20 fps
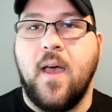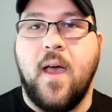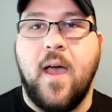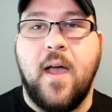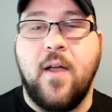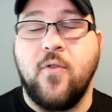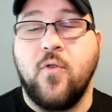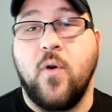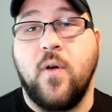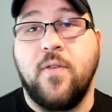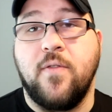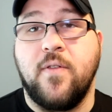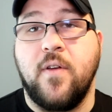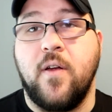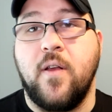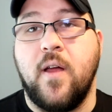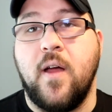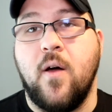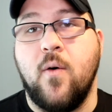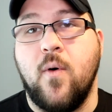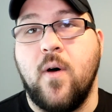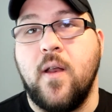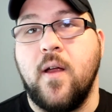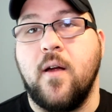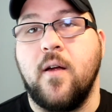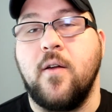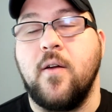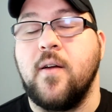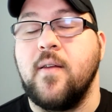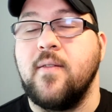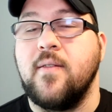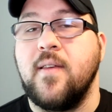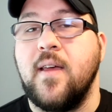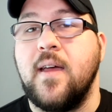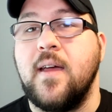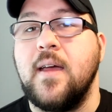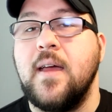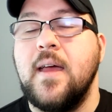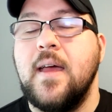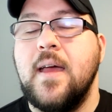Android Studio on here, you can
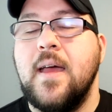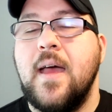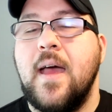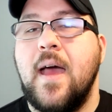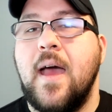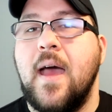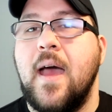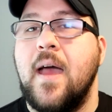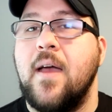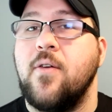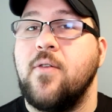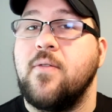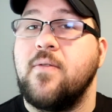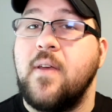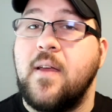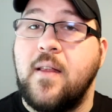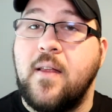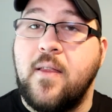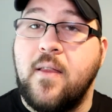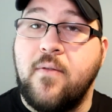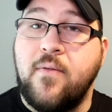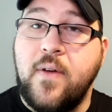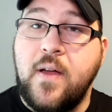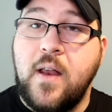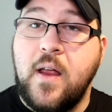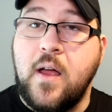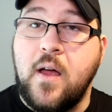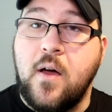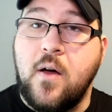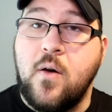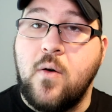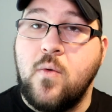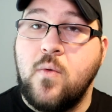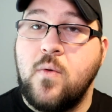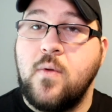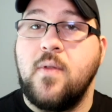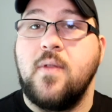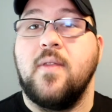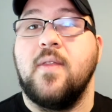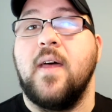see, as you've seen in the video,
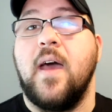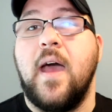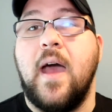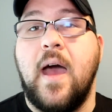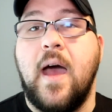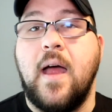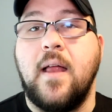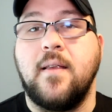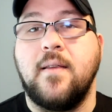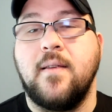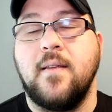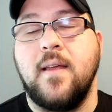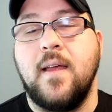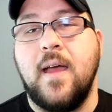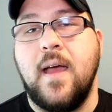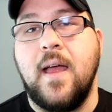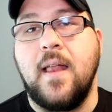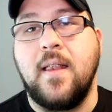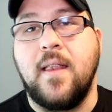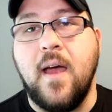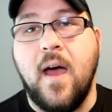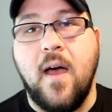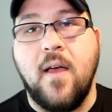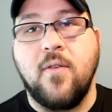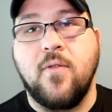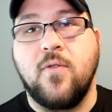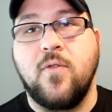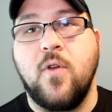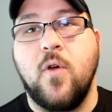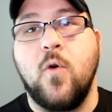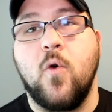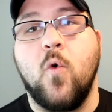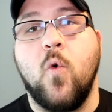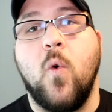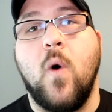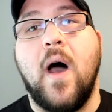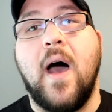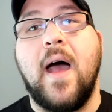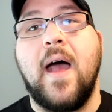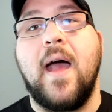that it does do
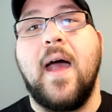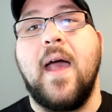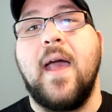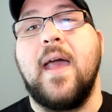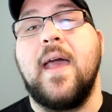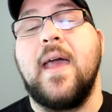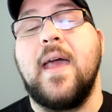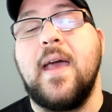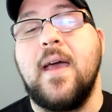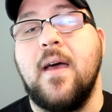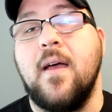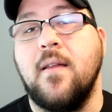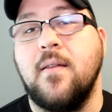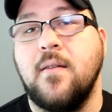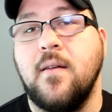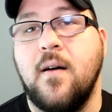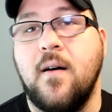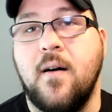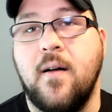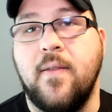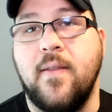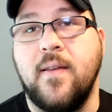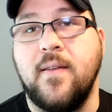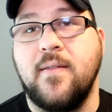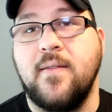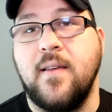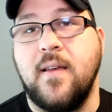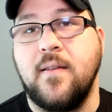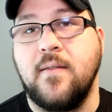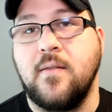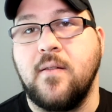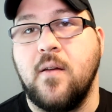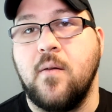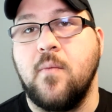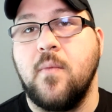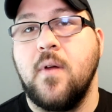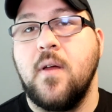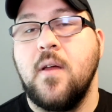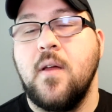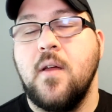quite a hit on the system.
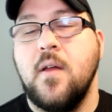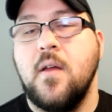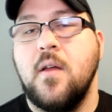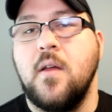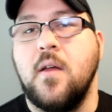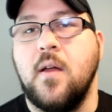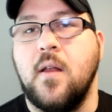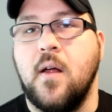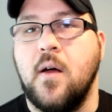You